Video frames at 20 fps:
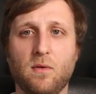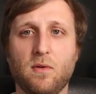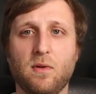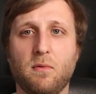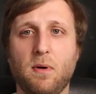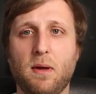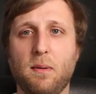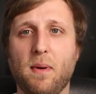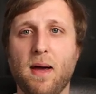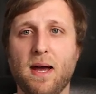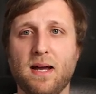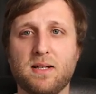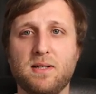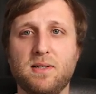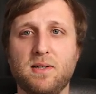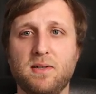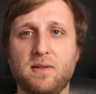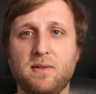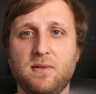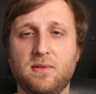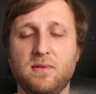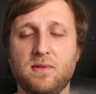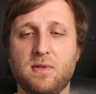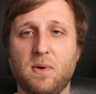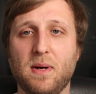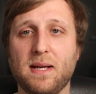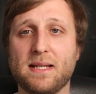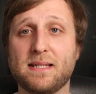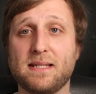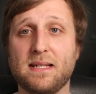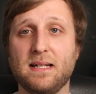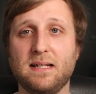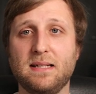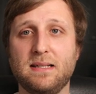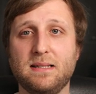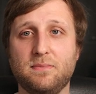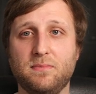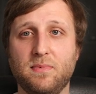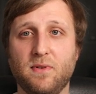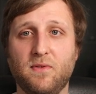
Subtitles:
the way back to Twixtor,